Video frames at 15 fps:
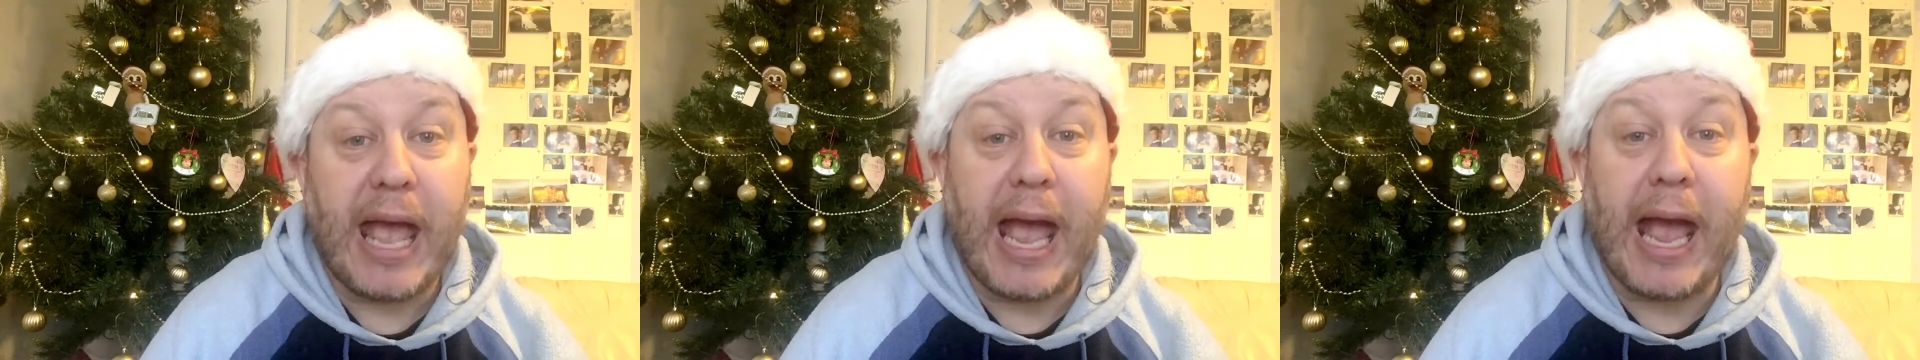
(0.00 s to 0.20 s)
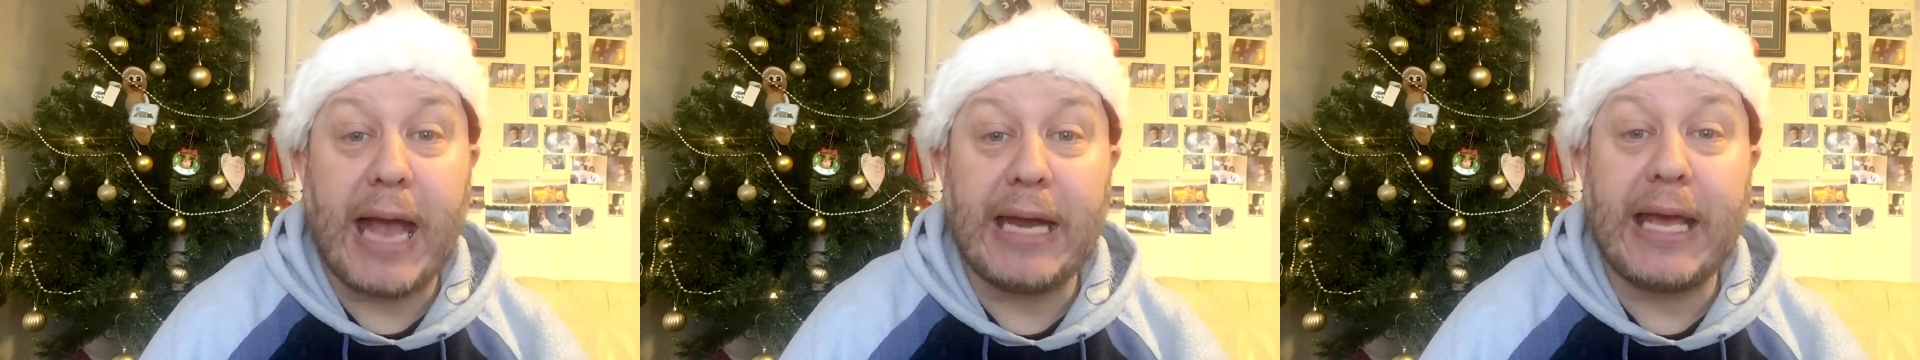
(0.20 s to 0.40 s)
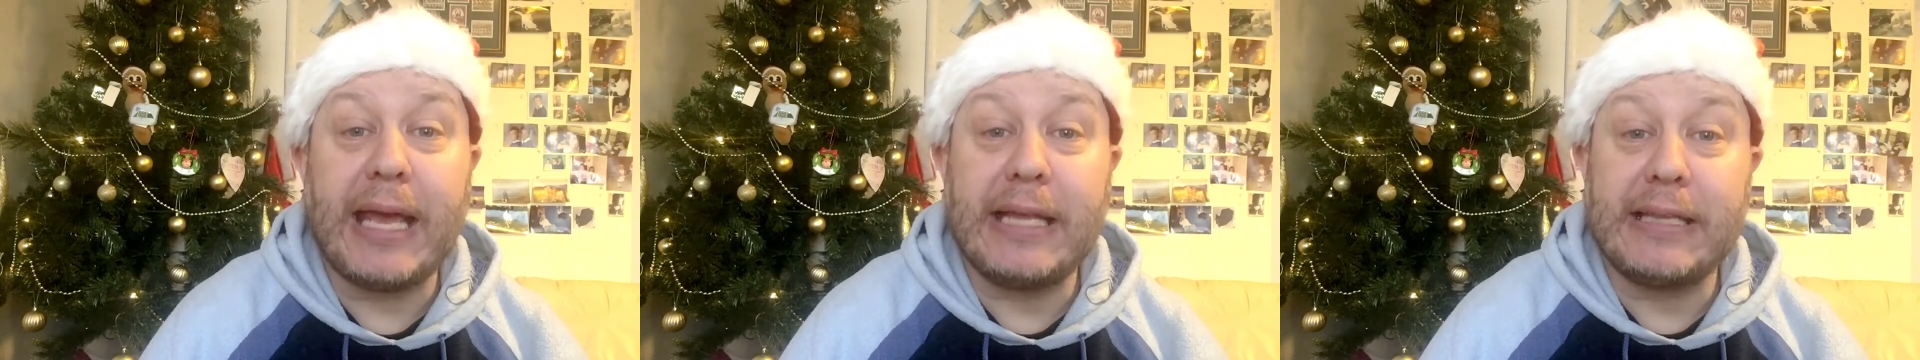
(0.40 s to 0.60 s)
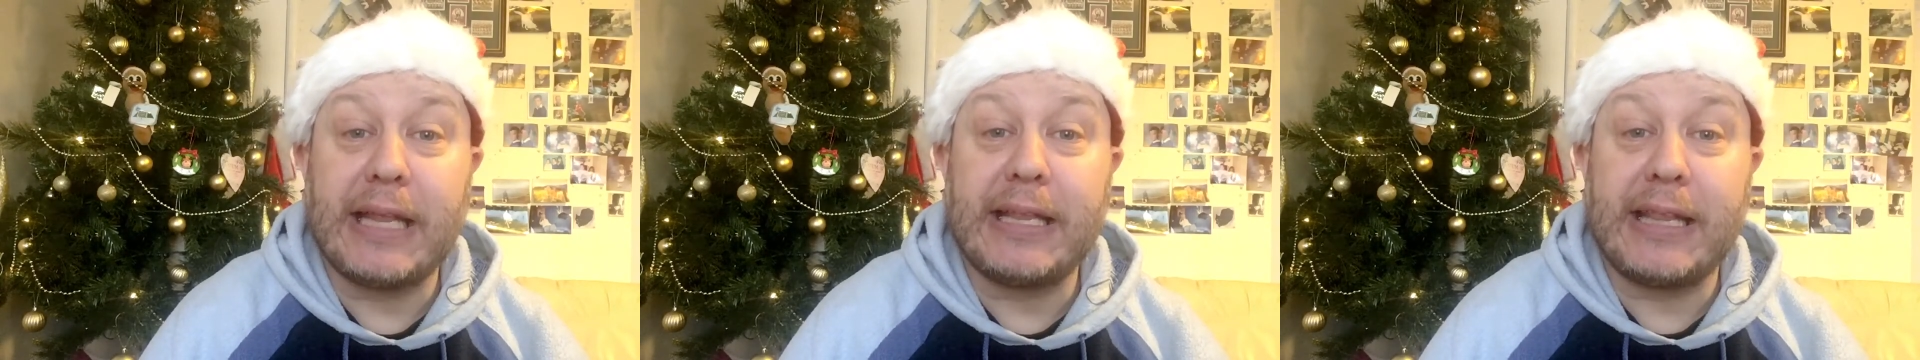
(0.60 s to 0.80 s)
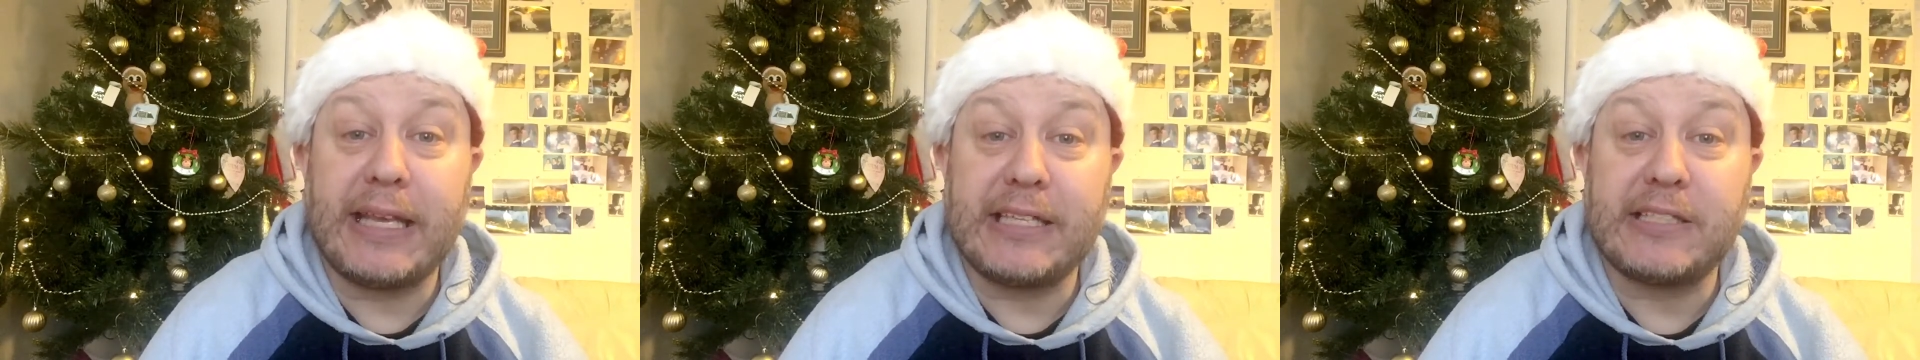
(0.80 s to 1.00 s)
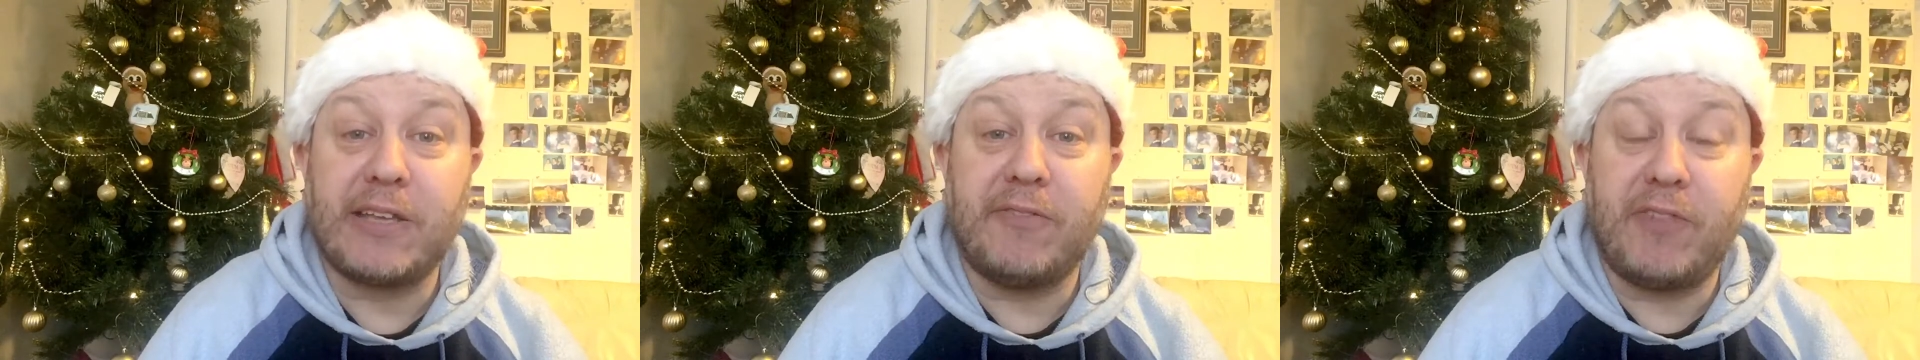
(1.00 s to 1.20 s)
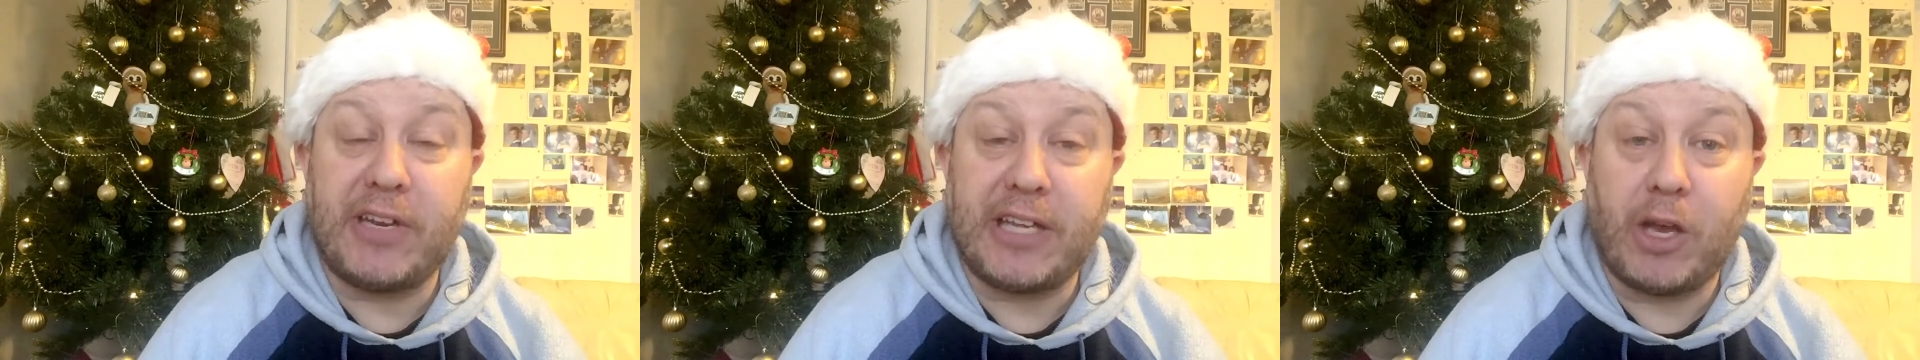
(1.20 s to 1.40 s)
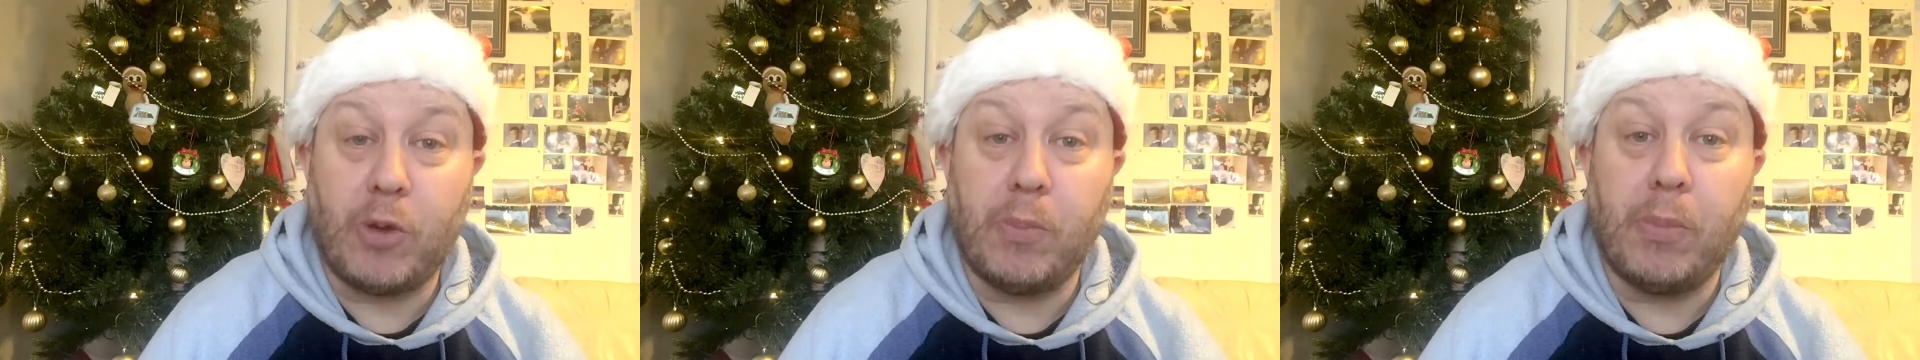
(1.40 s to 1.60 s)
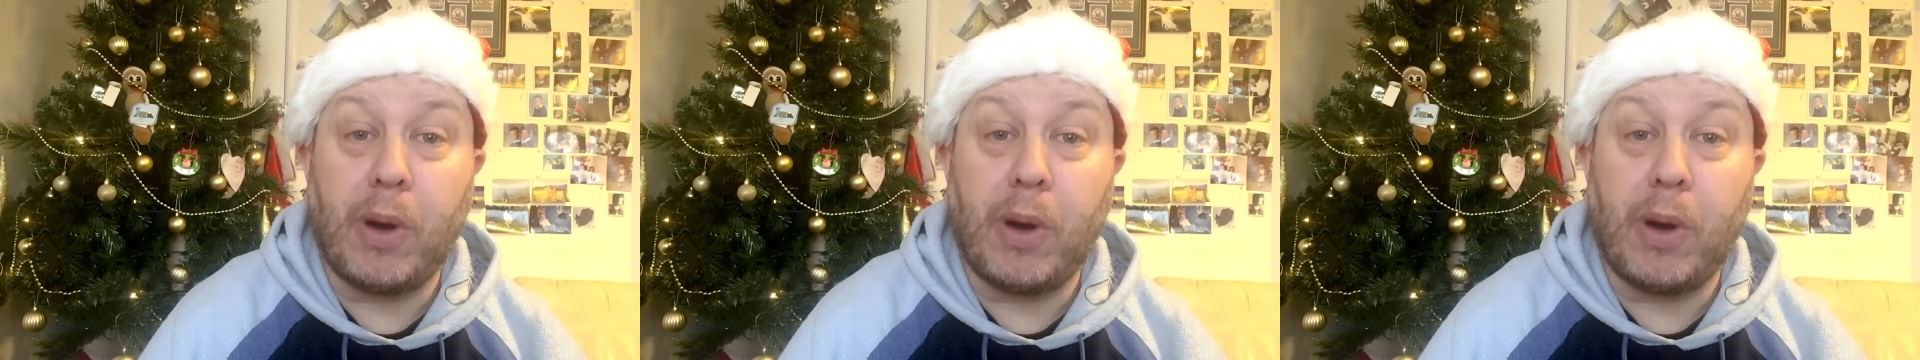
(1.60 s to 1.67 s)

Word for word: and in this video